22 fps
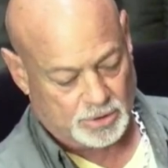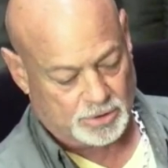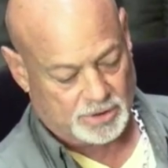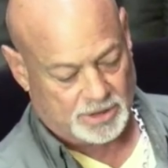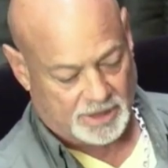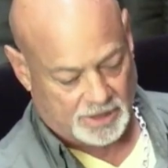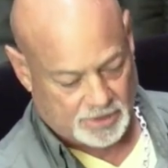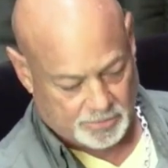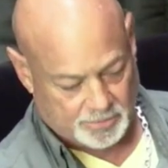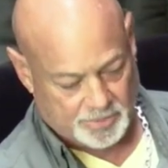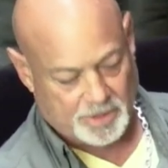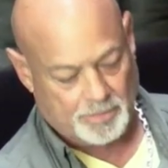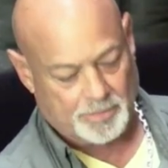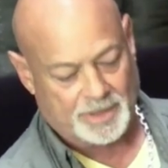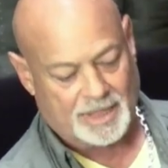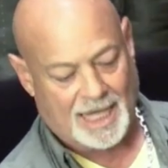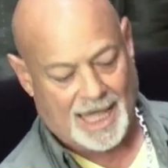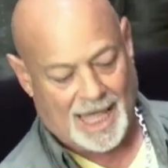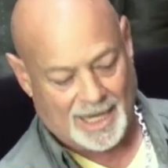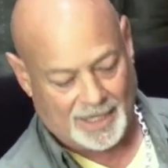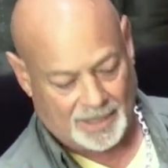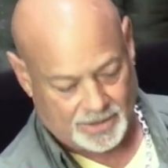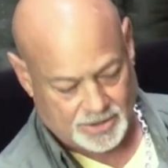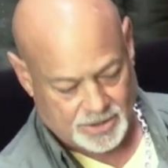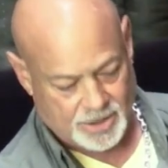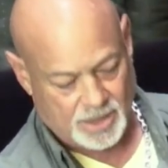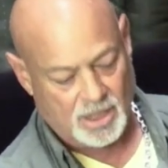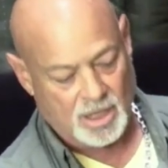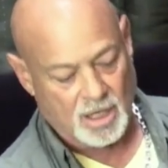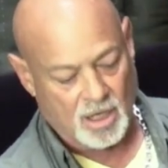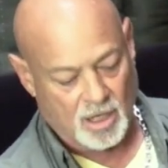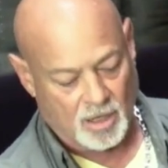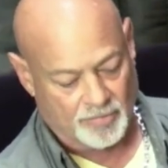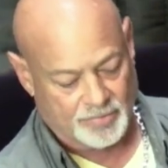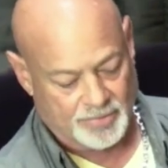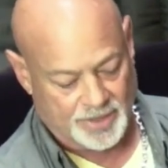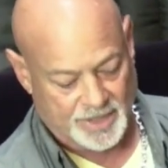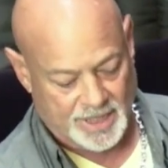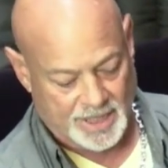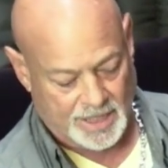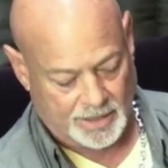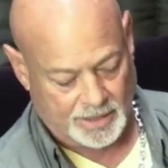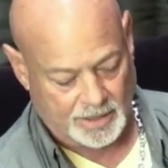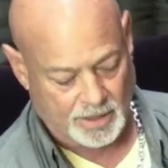gives me the mechanics of the
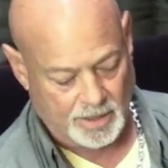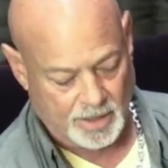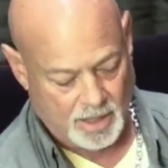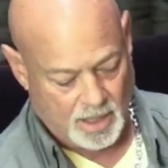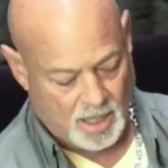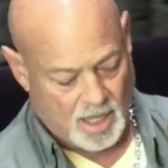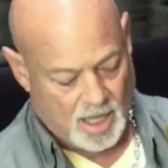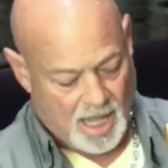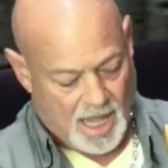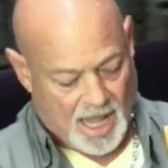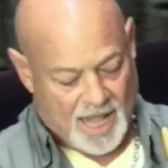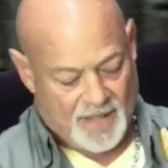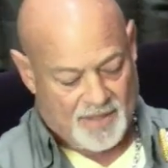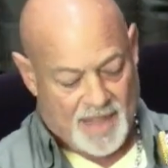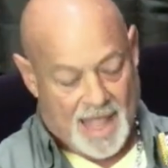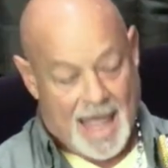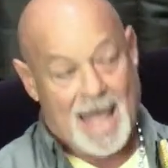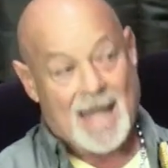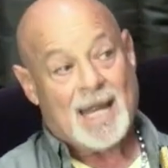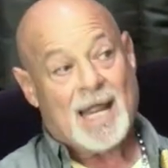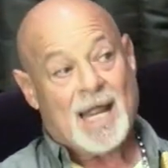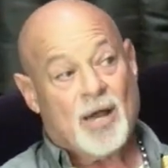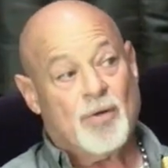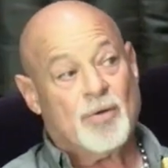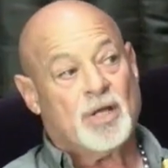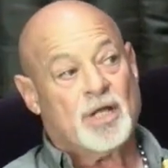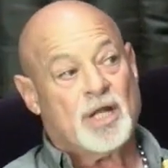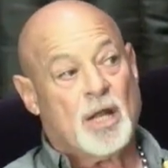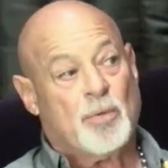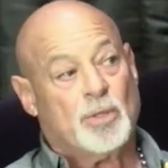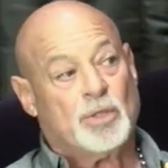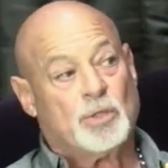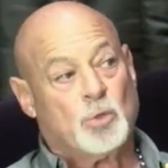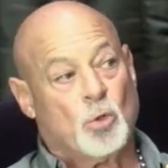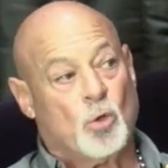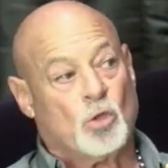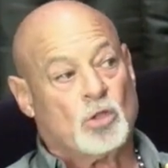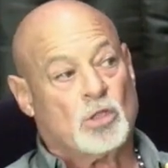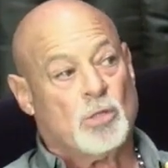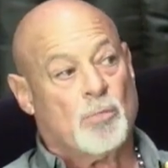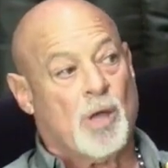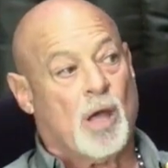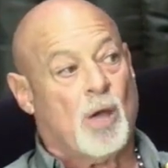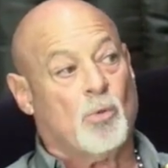knee. And that area that we talked
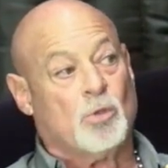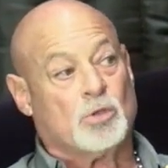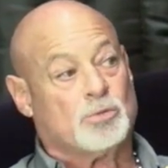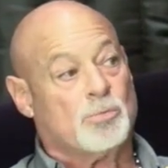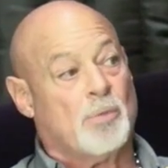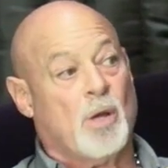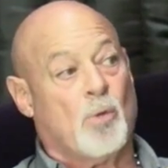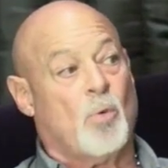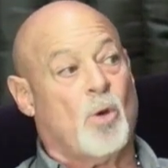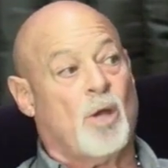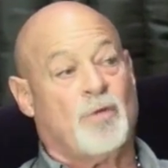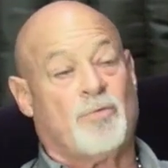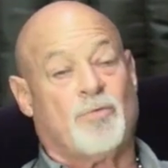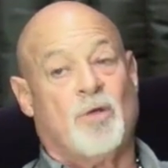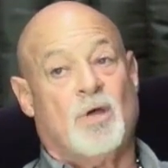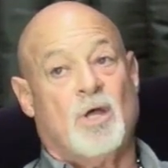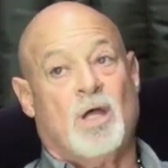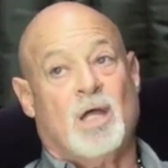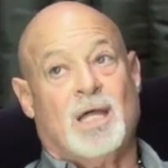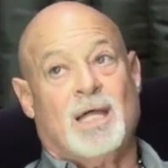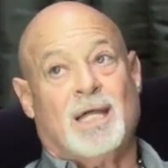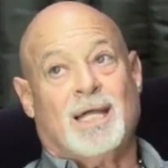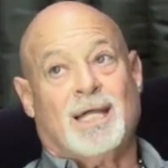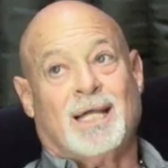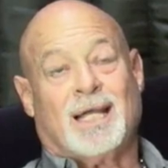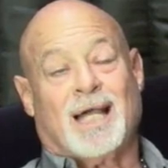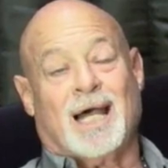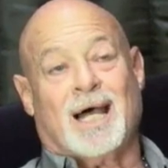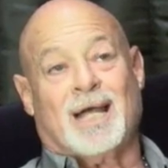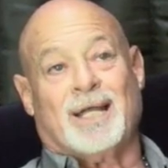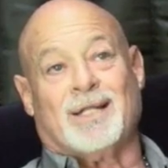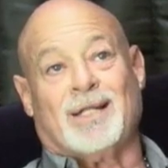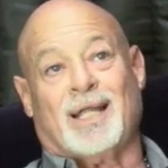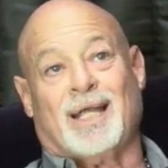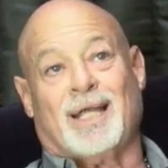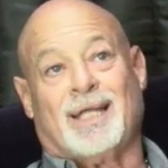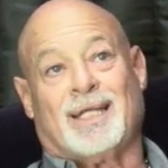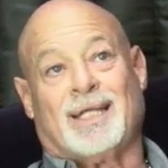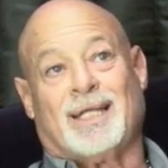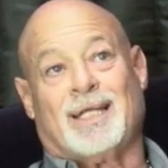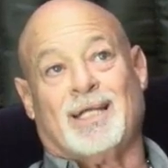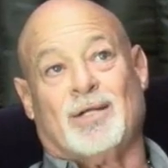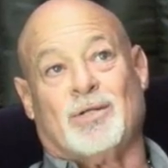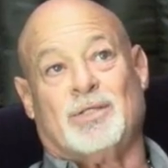about, which my wife kind of
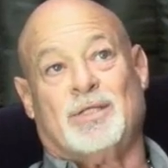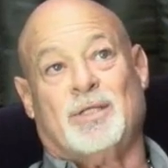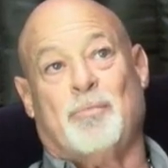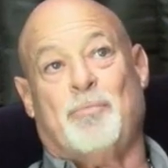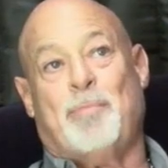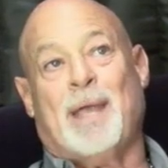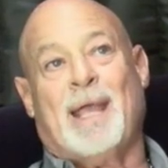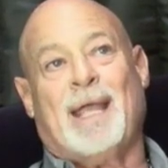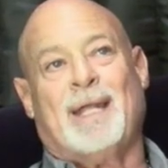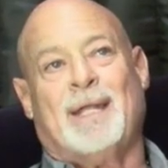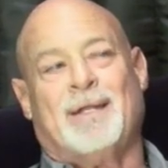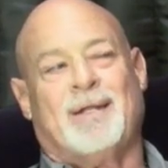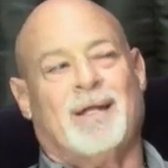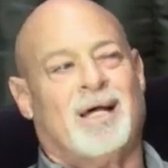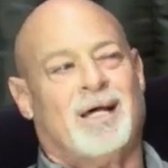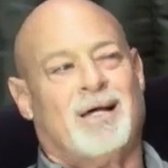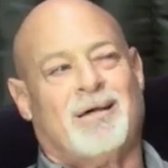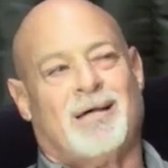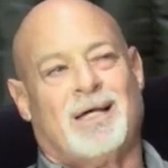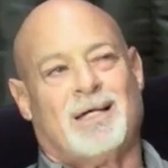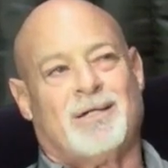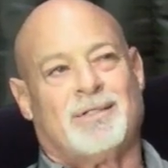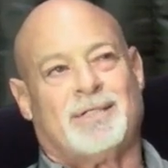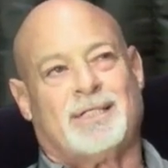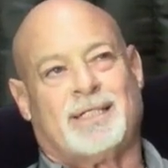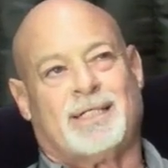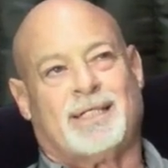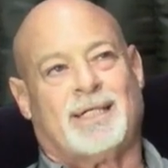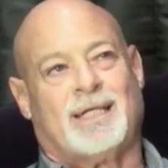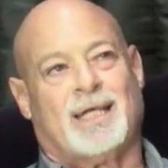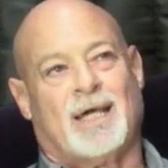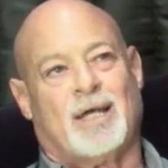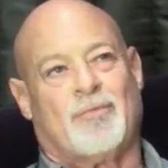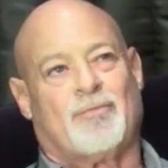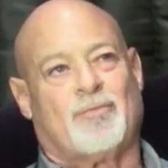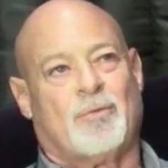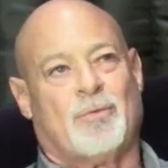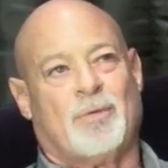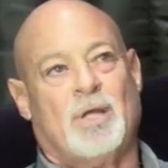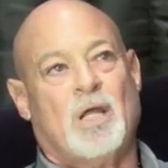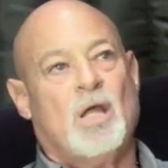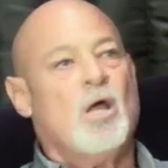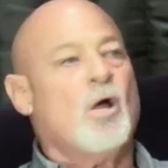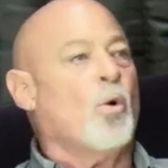like, you know, debated, oh, I don't think you got it
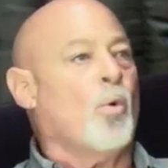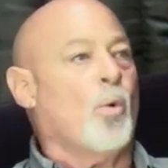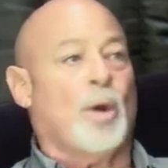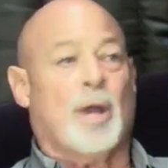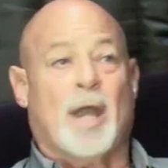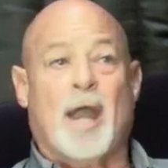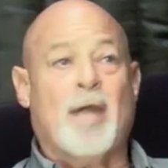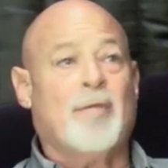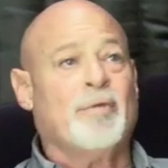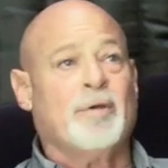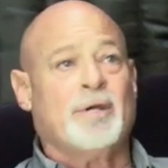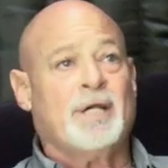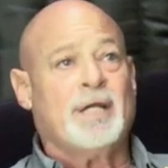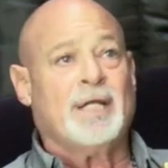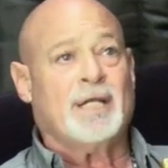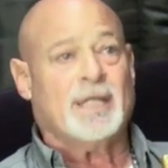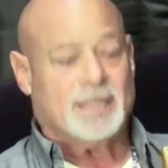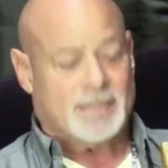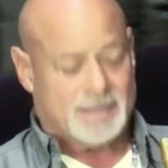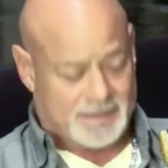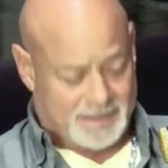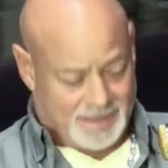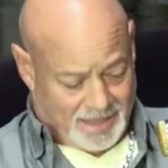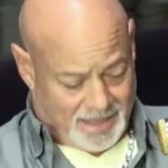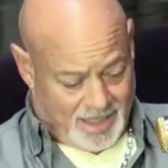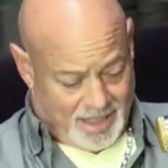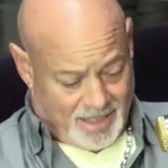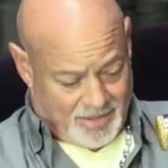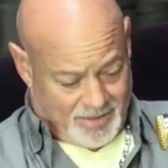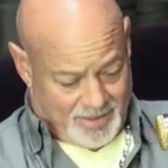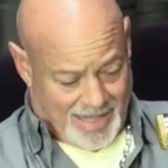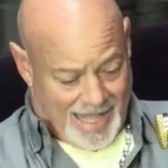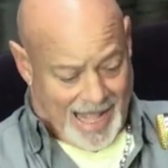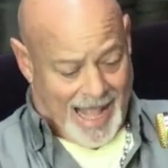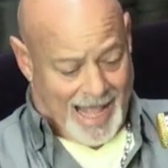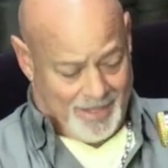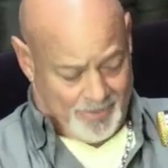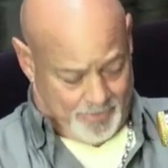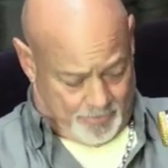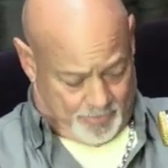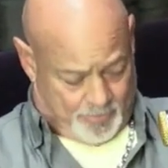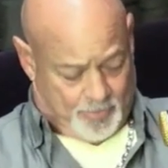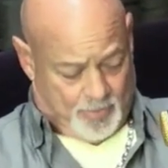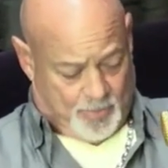from, whatever it is, that
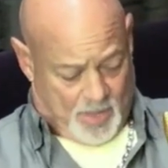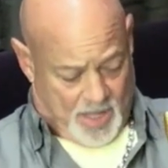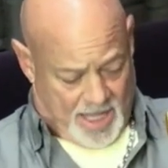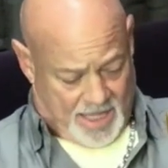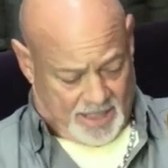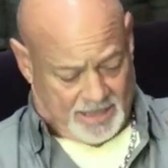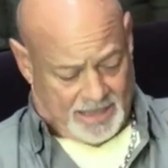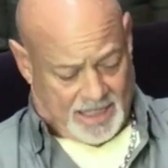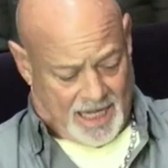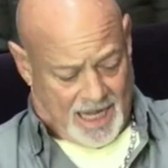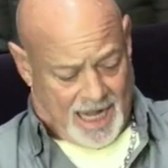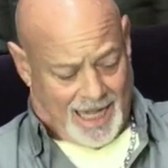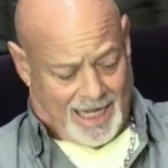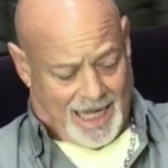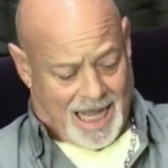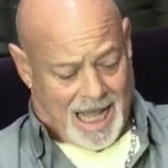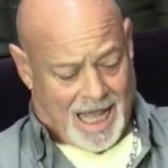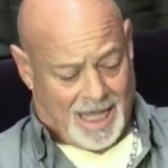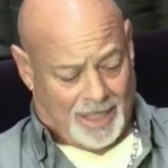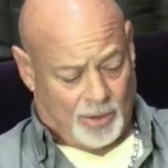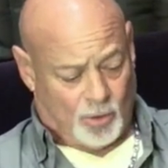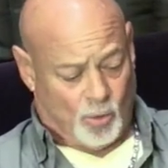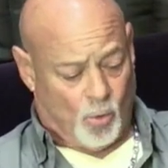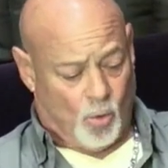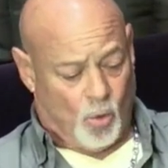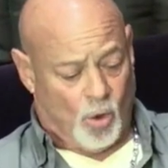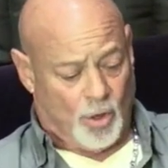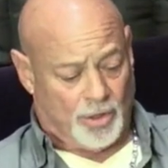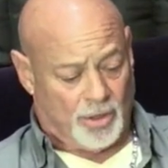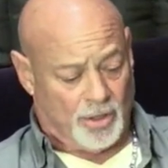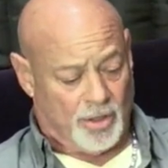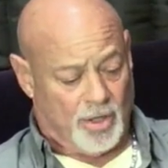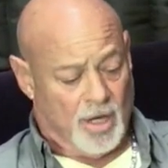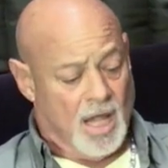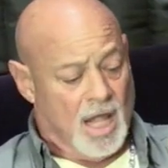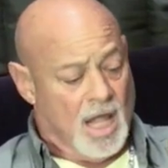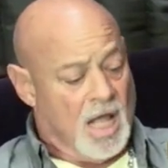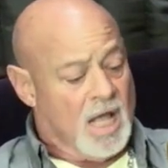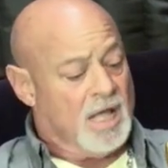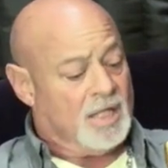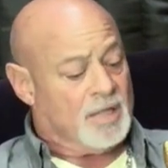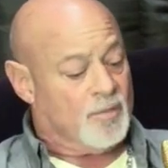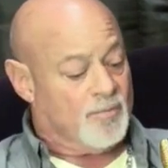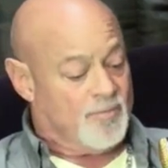thing that I got in the water
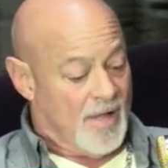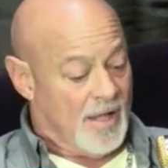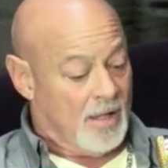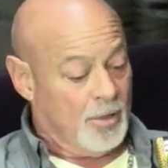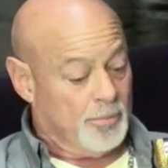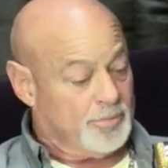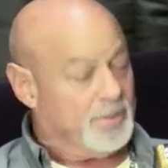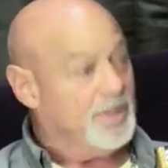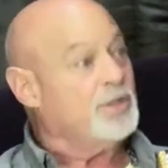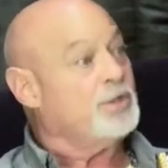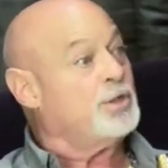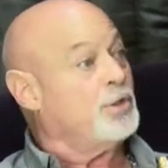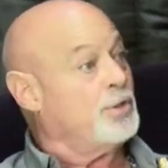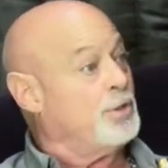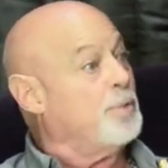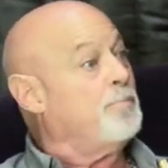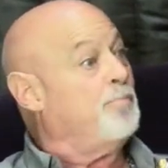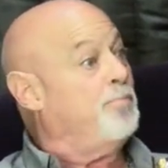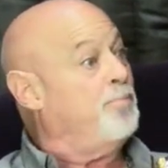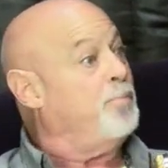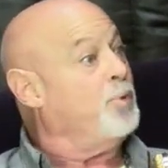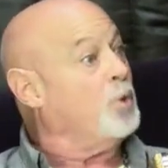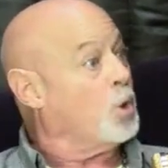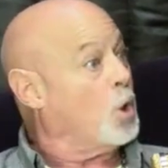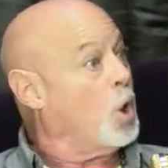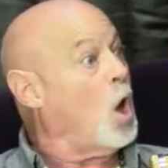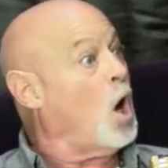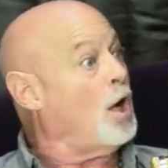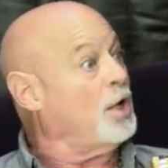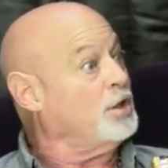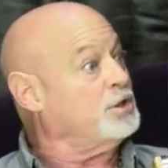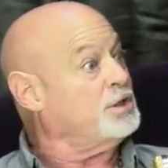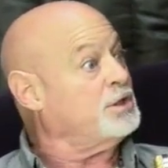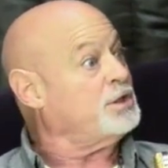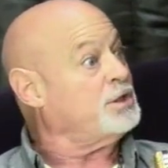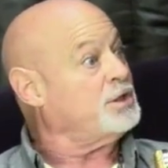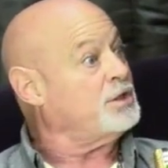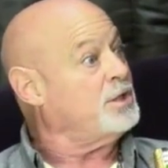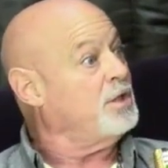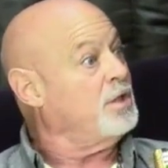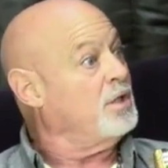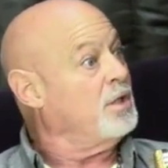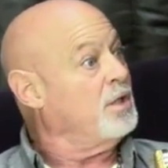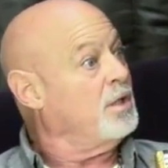developed into the
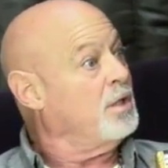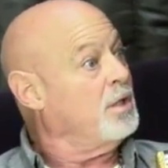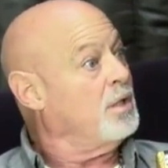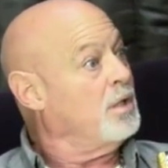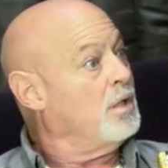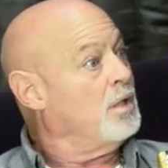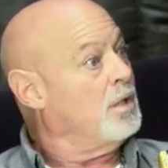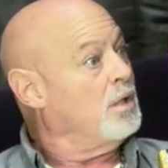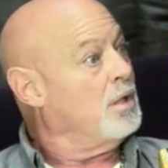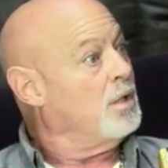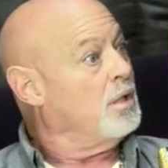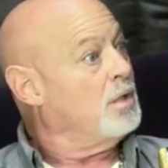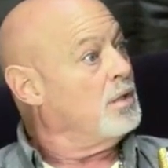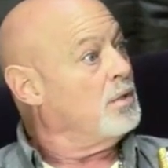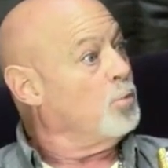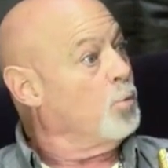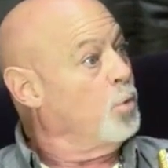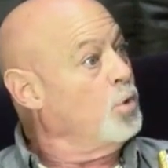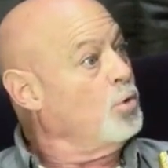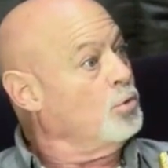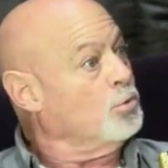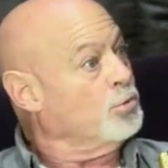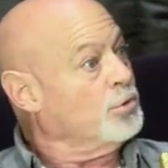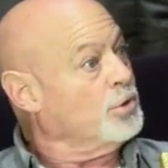largest wound.